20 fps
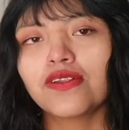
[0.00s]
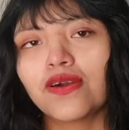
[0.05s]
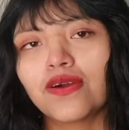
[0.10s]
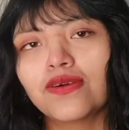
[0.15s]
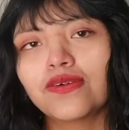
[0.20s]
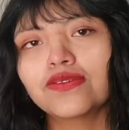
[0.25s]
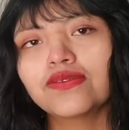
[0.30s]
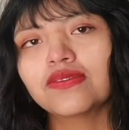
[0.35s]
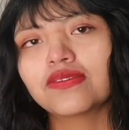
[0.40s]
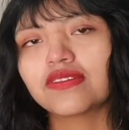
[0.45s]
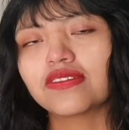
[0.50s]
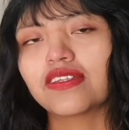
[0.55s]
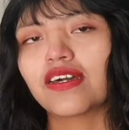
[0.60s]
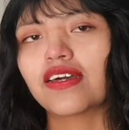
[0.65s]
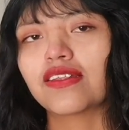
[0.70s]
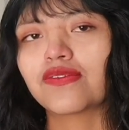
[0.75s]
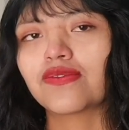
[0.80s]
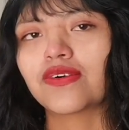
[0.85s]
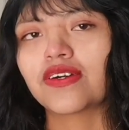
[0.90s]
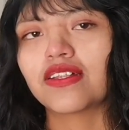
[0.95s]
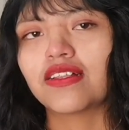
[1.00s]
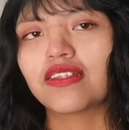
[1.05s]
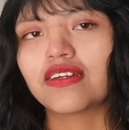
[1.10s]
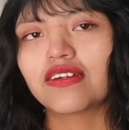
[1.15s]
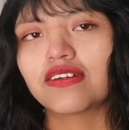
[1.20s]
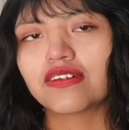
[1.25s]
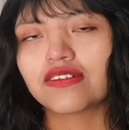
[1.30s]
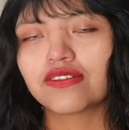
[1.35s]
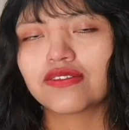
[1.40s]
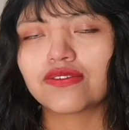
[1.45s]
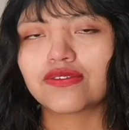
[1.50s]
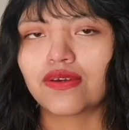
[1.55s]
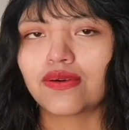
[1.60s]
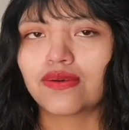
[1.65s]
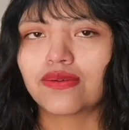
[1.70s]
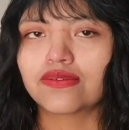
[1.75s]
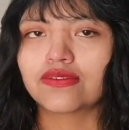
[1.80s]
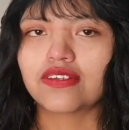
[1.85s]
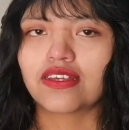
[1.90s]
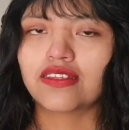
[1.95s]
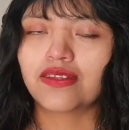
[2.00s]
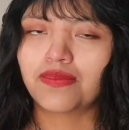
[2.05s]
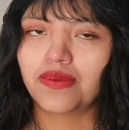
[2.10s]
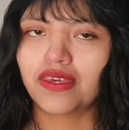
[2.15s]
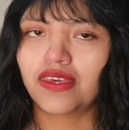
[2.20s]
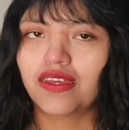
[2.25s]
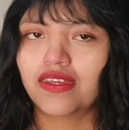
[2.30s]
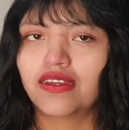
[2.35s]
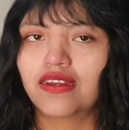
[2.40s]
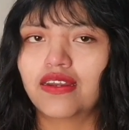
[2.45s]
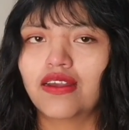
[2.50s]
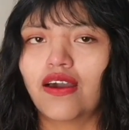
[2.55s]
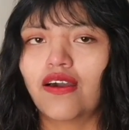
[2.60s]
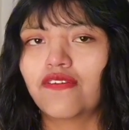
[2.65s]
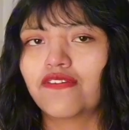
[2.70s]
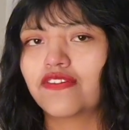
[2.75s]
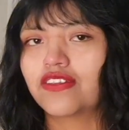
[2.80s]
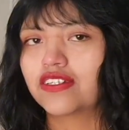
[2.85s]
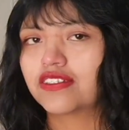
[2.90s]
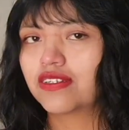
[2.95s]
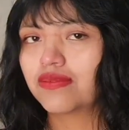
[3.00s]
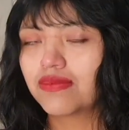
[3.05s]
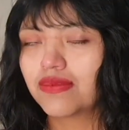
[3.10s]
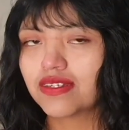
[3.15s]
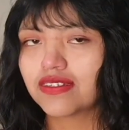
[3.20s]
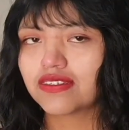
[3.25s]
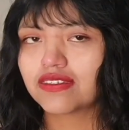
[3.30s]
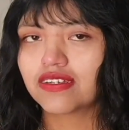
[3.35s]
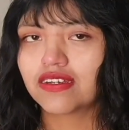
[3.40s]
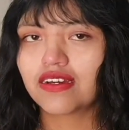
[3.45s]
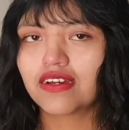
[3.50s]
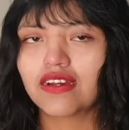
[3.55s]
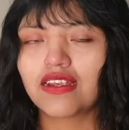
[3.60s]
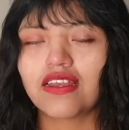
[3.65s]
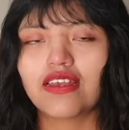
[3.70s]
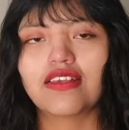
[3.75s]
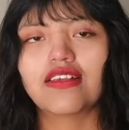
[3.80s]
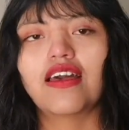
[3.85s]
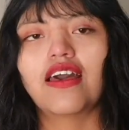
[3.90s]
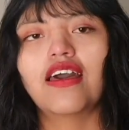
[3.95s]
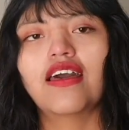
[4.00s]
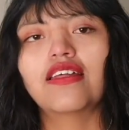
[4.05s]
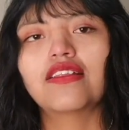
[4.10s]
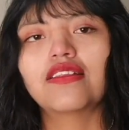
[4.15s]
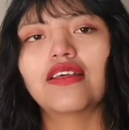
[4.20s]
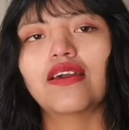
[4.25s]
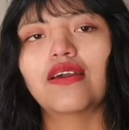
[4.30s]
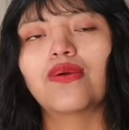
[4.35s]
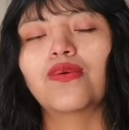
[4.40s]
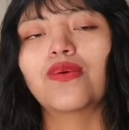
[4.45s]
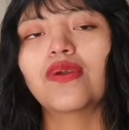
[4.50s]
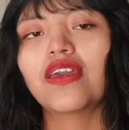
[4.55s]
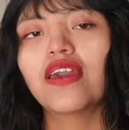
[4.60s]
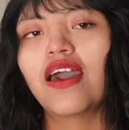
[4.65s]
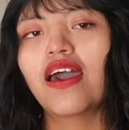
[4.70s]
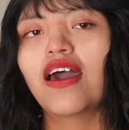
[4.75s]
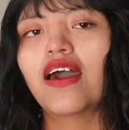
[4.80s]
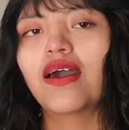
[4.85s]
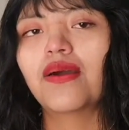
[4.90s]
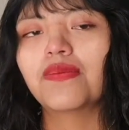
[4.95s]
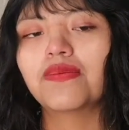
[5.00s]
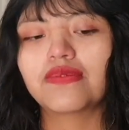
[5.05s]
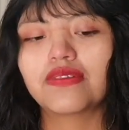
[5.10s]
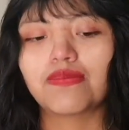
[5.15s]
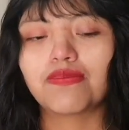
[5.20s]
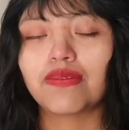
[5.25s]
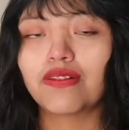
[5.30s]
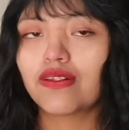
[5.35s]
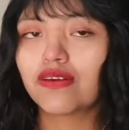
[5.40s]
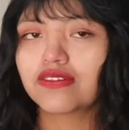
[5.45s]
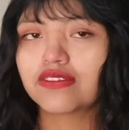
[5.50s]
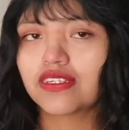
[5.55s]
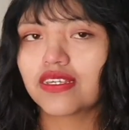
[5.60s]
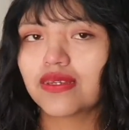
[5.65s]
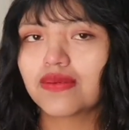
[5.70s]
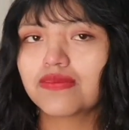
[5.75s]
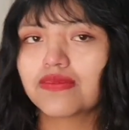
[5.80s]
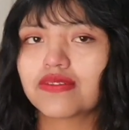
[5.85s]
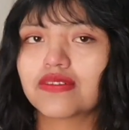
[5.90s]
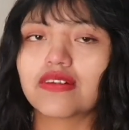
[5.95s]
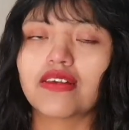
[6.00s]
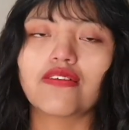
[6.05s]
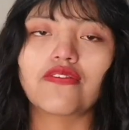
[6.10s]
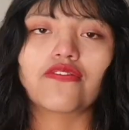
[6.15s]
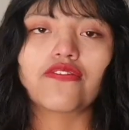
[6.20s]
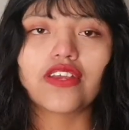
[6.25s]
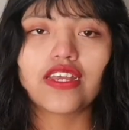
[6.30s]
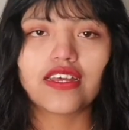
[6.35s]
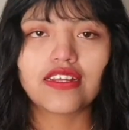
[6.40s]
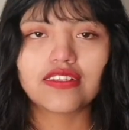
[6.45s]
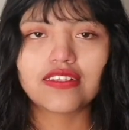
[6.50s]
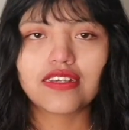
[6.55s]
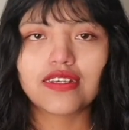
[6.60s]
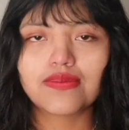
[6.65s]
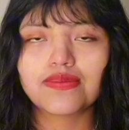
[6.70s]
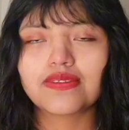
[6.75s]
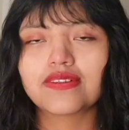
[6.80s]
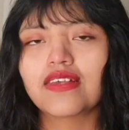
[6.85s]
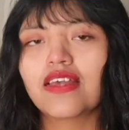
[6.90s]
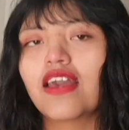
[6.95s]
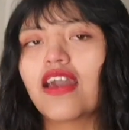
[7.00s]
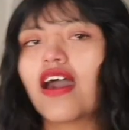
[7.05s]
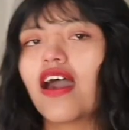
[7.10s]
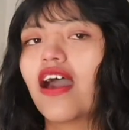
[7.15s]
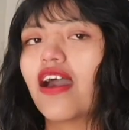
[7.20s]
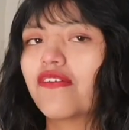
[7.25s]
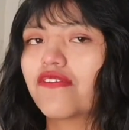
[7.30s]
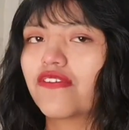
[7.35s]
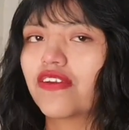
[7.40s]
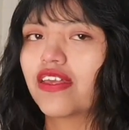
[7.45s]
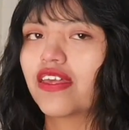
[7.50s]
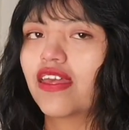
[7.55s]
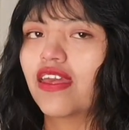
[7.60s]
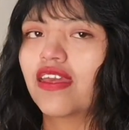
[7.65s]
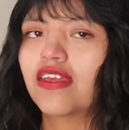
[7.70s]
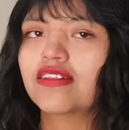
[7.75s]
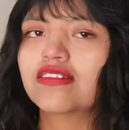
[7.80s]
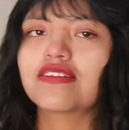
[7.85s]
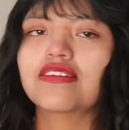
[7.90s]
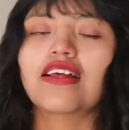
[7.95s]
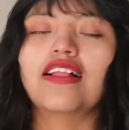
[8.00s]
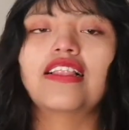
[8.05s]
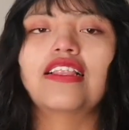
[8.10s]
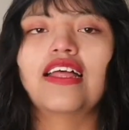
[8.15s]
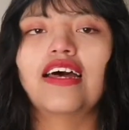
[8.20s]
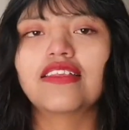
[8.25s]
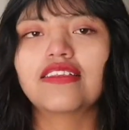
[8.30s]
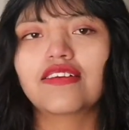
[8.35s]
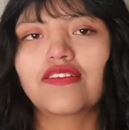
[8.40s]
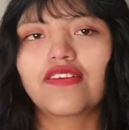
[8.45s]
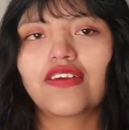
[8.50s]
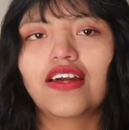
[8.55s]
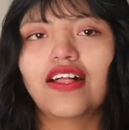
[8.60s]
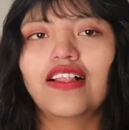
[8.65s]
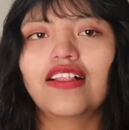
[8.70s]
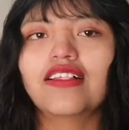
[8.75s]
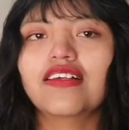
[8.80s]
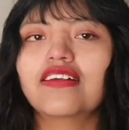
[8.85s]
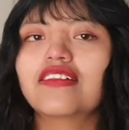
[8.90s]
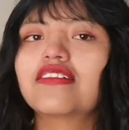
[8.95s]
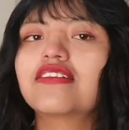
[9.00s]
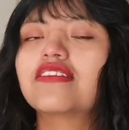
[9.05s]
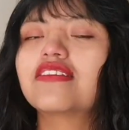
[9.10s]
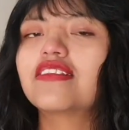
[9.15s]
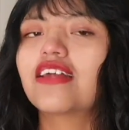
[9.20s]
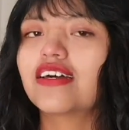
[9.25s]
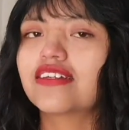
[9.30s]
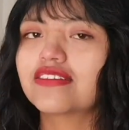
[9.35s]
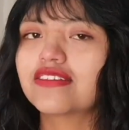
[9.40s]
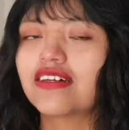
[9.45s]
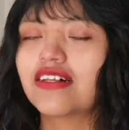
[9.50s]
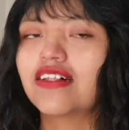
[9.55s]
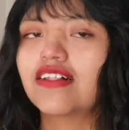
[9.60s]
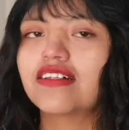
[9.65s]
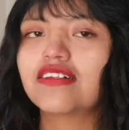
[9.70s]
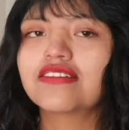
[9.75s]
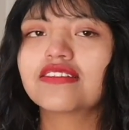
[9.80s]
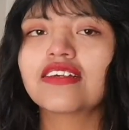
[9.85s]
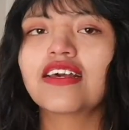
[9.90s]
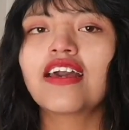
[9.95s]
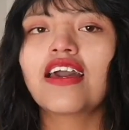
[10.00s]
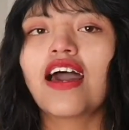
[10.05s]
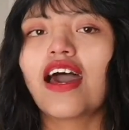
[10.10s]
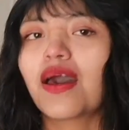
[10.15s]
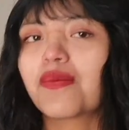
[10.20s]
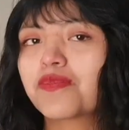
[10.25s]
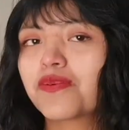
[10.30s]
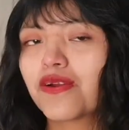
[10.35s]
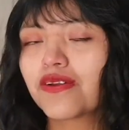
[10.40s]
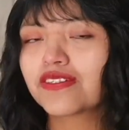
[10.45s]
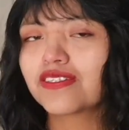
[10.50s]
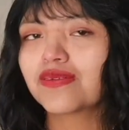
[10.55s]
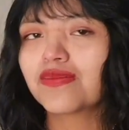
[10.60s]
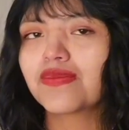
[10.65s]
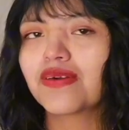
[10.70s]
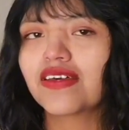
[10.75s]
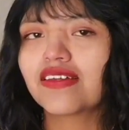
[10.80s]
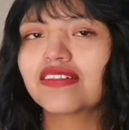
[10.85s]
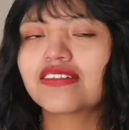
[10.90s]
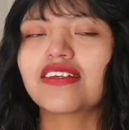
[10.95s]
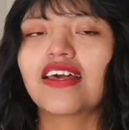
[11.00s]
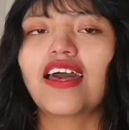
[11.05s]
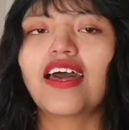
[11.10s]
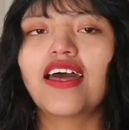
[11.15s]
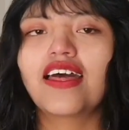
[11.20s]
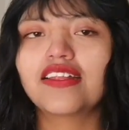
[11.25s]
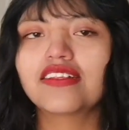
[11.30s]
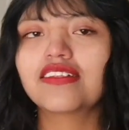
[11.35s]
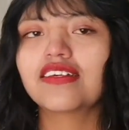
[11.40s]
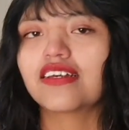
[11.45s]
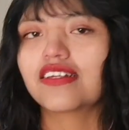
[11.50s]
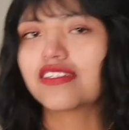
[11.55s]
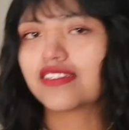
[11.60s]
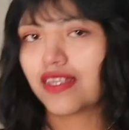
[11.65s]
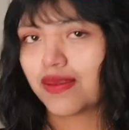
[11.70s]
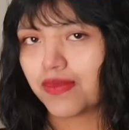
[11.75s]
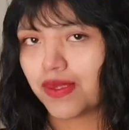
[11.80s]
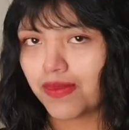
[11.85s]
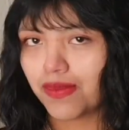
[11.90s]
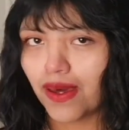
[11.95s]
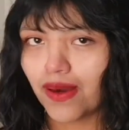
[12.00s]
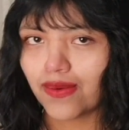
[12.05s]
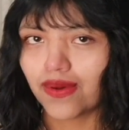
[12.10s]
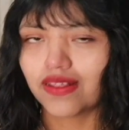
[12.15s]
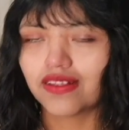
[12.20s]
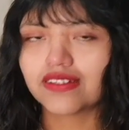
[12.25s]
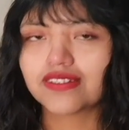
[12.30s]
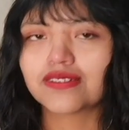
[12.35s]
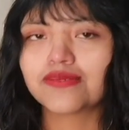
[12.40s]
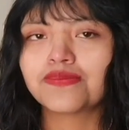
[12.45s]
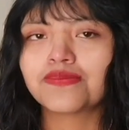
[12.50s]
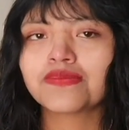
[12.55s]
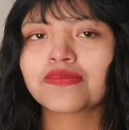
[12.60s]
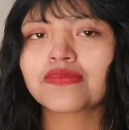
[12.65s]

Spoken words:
know that we learn sounds at the beginning of the semester, and we have the plosives, fricatives, affricates, lateral, nasals, approximants, and semivowels.